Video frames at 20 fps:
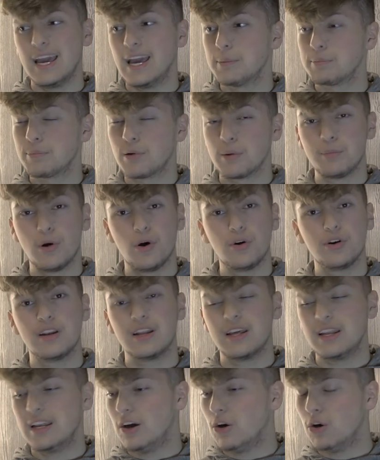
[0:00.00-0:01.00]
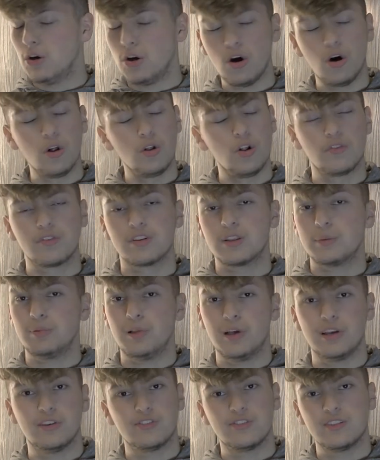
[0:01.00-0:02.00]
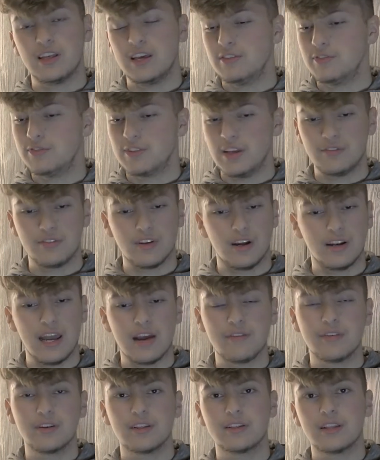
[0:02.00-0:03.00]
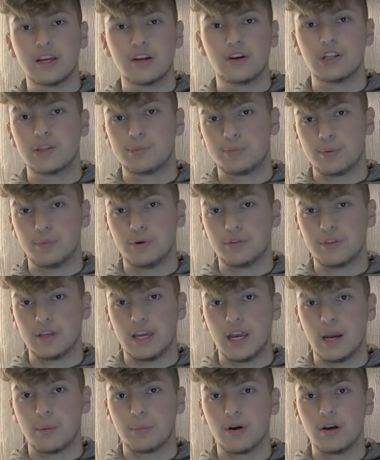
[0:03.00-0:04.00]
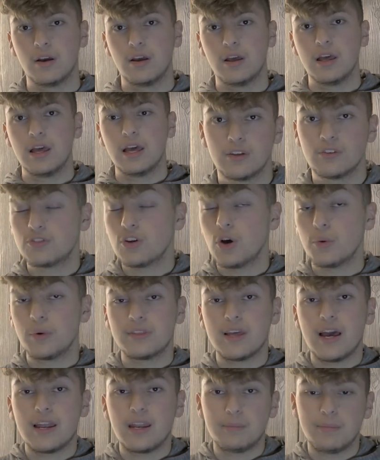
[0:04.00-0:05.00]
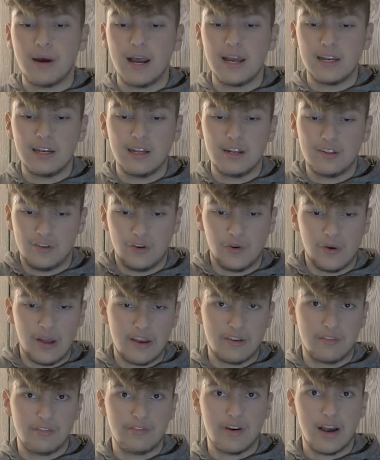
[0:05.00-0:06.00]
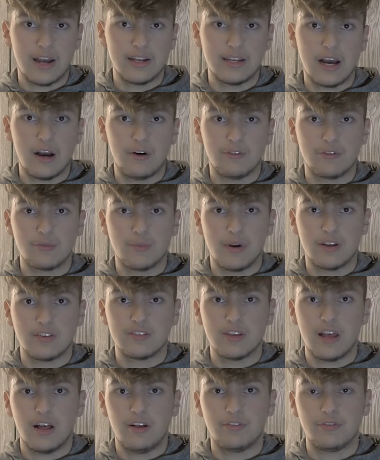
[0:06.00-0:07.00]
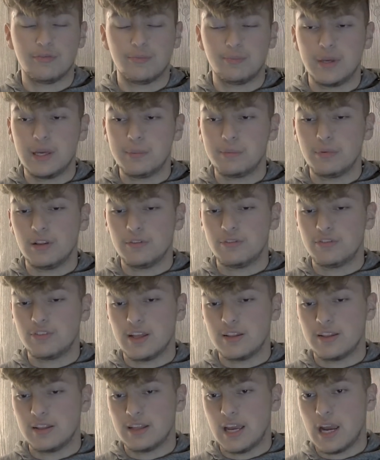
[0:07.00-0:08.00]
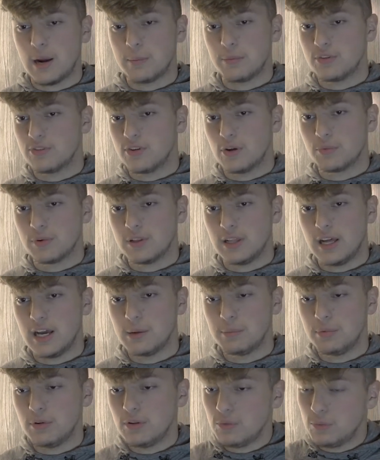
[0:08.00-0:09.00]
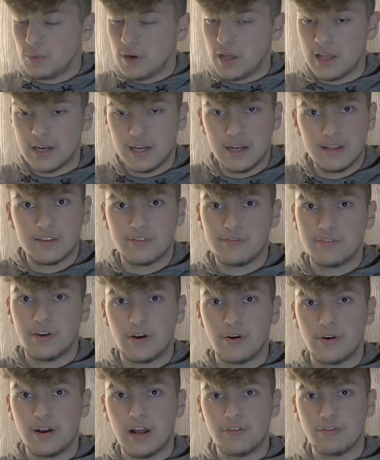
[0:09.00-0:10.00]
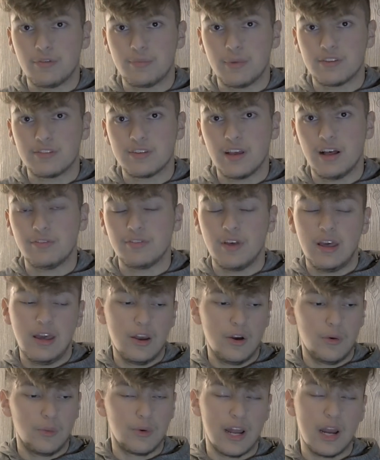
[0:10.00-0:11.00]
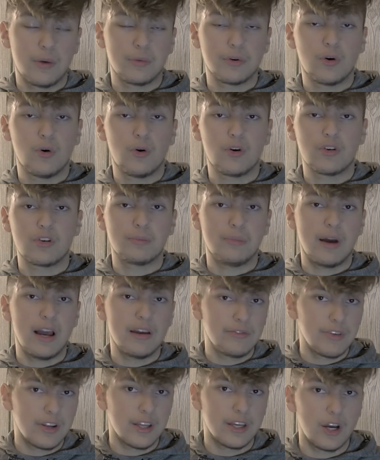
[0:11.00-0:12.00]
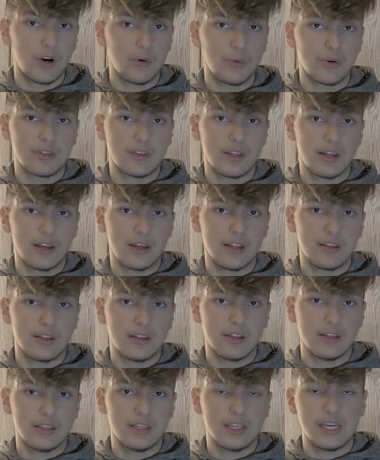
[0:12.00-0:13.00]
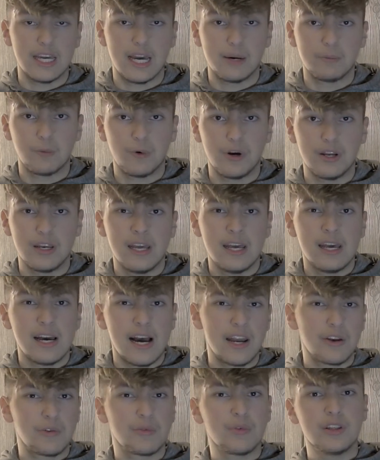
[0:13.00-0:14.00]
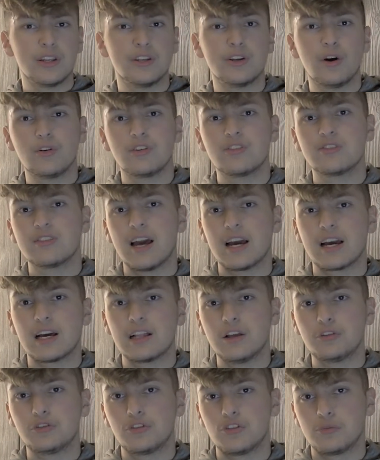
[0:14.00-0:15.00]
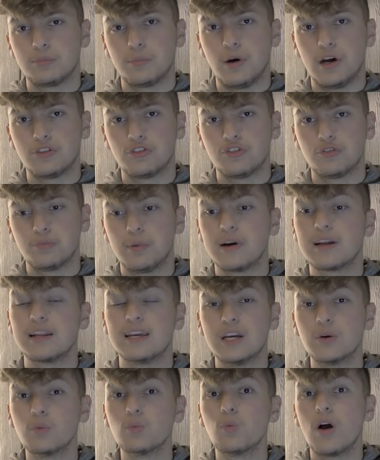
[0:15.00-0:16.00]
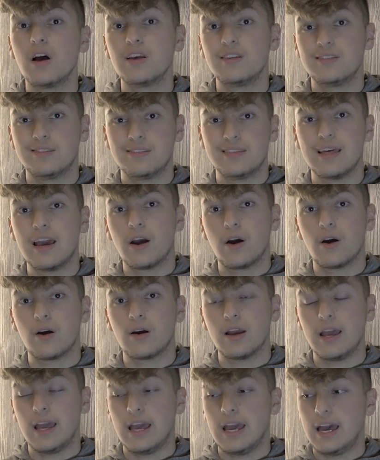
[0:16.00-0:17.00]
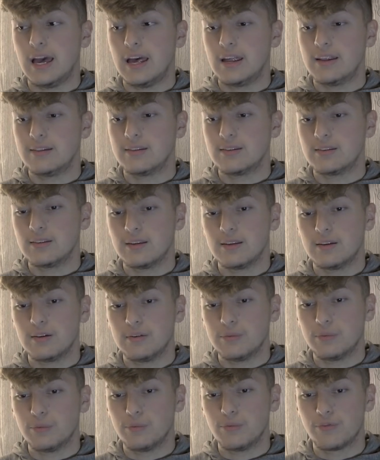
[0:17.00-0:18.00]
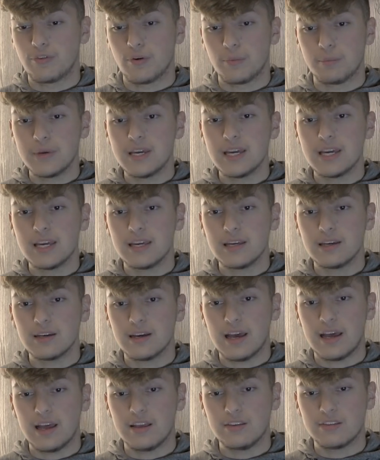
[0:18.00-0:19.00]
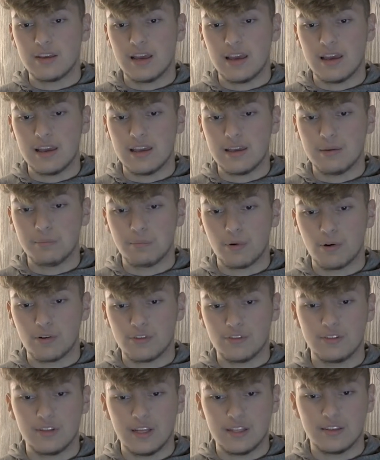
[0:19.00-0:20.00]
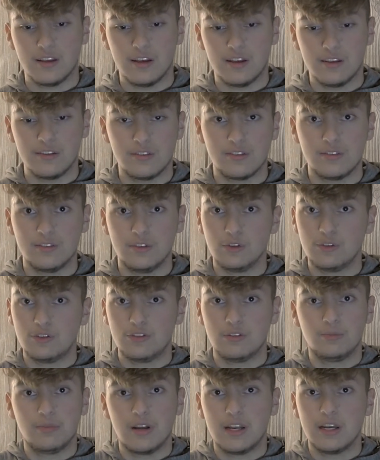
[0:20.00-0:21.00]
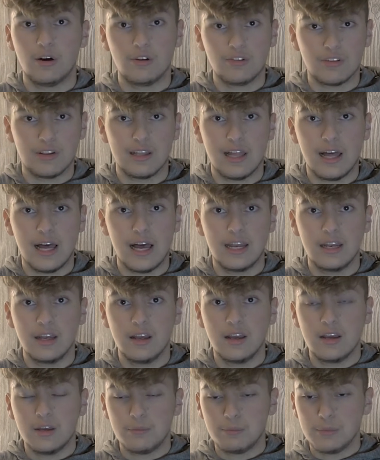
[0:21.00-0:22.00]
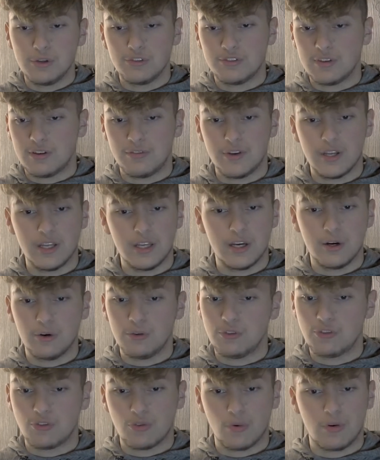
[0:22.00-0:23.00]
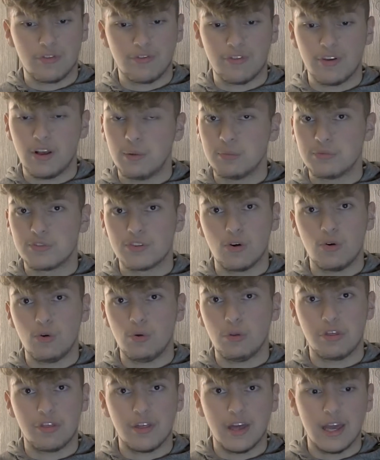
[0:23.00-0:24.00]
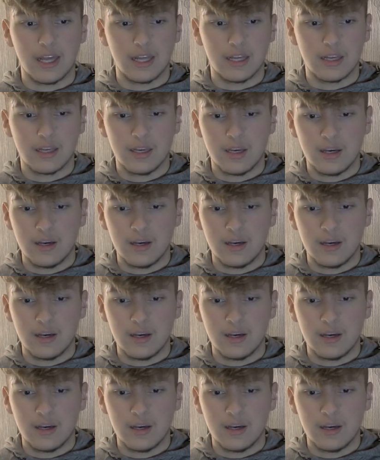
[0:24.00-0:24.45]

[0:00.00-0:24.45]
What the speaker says: and promoted it all over the place. They've done everything they could to promote the camera. So with that in mind, I needed to go ahead and find out for myself. People have said the camera's unreliable. Well, I needed to figure it out for myself. When I recorded my video with the Yi M1, I didn't really notice that glitch as much, but it was there. And for me, as a person that does YouTube videos a lot, music videos, short films, the whole thing,